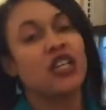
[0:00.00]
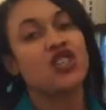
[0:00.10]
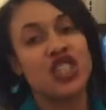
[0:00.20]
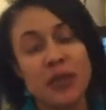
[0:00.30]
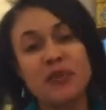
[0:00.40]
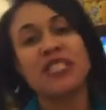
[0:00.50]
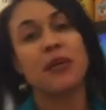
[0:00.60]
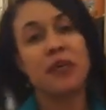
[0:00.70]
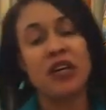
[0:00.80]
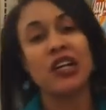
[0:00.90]
Chips
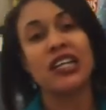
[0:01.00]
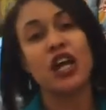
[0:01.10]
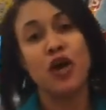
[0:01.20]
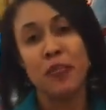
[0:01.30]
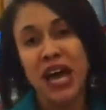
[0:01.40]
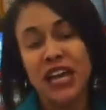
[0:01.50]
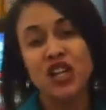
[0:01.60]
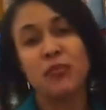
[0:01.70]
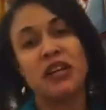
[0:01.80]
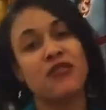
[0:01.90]
typically are bad.
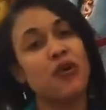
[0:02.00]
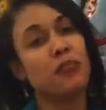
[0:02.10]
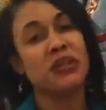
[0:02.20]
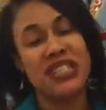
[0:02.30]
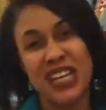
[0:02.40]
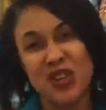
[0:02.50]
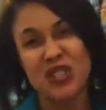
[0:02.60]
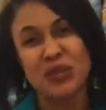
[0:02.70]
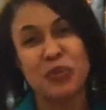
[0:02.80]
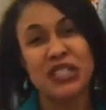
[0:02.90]
You're made from
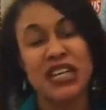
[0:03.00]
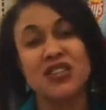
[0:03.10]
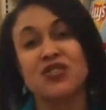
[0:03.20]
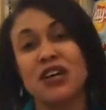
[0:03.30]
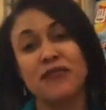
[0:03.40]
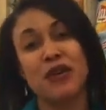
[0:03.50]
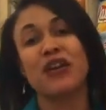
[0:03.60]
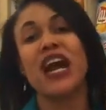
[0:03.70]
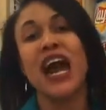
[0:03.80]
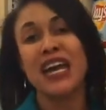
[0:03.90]
potatoes. Potatoes are
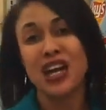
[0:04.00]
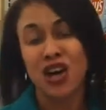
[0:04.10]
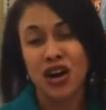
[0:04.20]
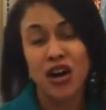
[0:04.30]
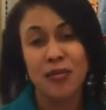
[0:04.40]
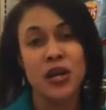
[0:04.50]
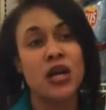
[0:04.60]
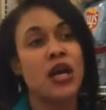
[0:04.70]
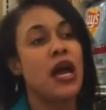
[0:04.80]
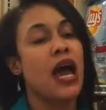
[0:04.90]
very high carb.
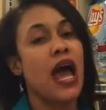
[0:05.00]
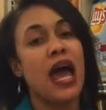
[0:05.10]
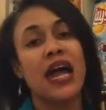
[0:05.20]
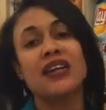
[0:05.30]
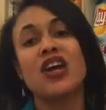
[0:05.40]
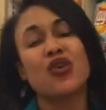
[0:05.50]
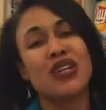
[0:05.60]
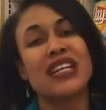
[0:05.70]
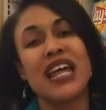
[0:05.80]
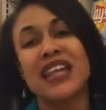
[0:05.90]
And not
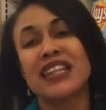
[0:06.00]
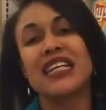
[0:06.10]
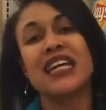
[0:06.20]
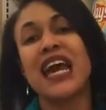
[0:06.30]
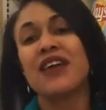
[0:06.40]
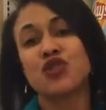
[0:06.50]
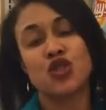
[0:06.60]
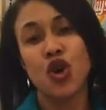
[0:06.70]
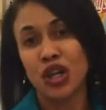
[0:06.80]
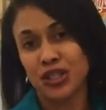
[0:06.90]
only that, then they have
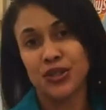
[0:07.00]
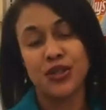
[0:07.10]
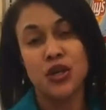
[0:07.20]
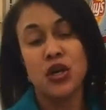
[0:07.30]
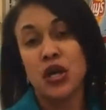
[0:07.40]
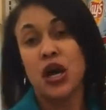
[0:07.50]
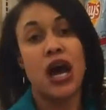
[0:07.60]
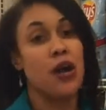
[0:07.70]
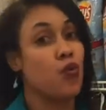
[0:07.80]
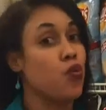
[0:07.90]
salt. Uh,
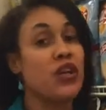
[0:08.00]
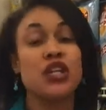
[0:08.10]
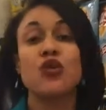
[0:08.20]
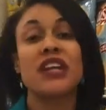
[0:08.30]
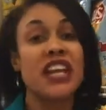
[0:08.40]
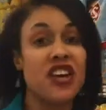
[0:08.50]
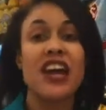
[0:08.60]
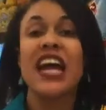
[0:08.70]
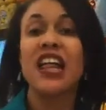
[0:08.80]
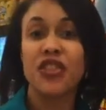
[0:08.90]
we know that they're
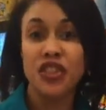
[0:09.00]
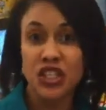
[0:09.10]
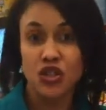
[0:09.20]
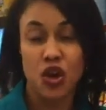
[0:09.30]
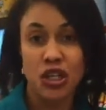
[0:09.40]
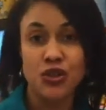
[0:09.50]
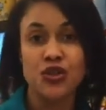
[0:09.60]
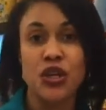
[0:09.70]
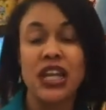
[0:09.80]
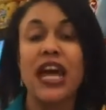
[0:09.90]
healthy
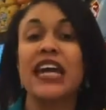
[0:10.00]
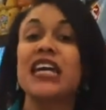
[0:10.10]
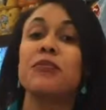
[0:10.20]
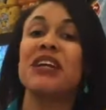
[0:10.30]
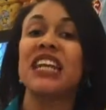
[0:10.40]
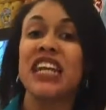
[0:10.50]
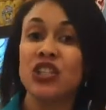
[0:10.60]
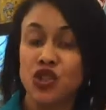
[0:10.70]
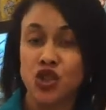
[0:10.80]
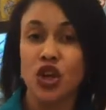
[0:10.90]
salts, like
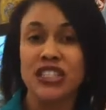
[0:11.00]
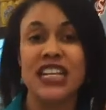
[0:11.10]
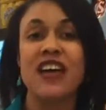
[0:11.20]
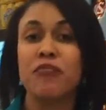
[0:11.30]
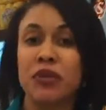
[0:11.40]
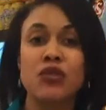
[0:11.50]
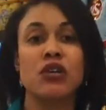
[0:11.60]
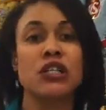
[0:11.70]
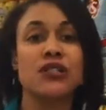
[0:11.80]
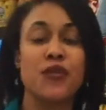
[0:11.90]
Himalayan salts that have
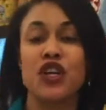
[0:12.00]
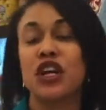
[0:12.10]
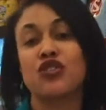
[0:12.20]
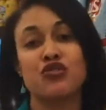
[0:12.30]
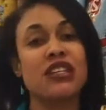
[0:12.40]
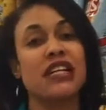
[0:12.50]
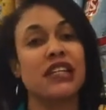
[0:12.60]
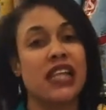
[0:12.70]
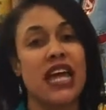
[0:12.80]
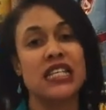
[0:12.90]
minerals for your adrenal
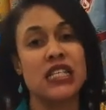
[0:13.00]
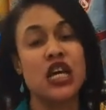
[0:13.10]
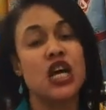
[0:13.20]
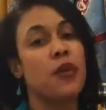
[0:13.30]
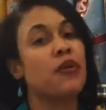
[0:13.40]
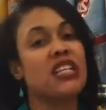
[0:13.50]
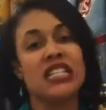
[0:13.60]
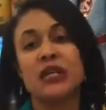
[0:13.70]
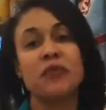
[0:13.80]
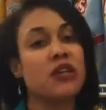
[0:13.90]
glands, but the
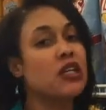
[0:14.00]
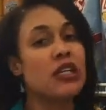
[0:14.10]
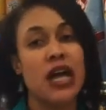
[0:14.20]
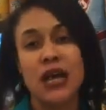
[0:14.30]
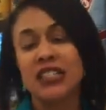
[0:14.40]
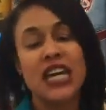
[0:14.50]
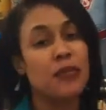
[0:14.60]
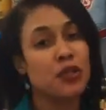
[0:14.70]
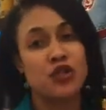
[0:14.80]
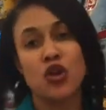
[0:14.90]
typical uh,
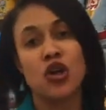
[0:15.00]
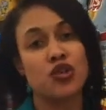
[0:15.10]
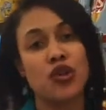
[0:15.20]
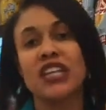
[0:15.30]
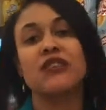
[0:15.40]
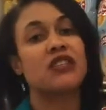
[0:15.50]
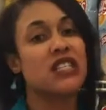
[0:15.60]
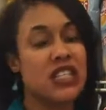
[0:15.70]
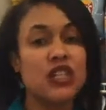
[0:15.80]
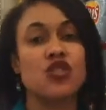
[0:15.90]
table salt or even
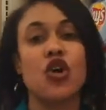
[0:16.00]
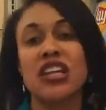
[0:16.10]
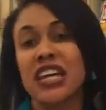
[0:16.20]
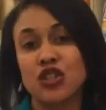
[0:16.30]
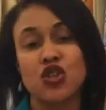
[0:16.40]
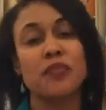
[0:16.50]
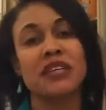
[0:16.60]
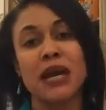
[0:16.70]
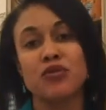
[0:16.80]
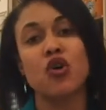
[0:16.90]
sea salt can
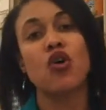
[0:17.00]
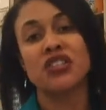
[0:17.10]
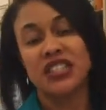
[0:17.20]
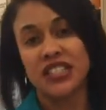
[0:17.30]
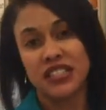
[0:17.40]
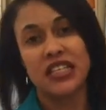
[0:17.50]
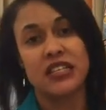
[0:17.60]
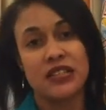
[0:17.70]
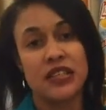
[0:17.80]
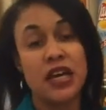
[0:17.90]
sometimes cause
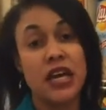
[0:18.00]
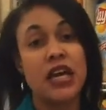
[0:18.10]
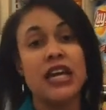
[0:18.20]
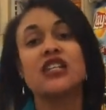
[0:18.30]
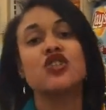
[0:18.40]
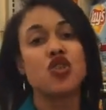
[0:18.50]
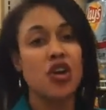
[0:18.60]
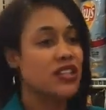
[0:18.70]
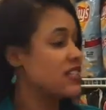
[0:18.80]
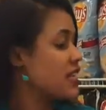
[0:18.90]
disease in
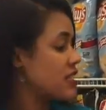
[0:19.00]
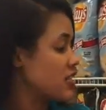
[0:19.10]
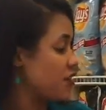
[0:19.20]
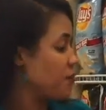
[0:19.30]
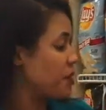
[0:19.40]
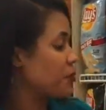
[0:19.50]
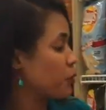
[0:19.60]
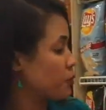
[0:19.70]
salt sensitive people.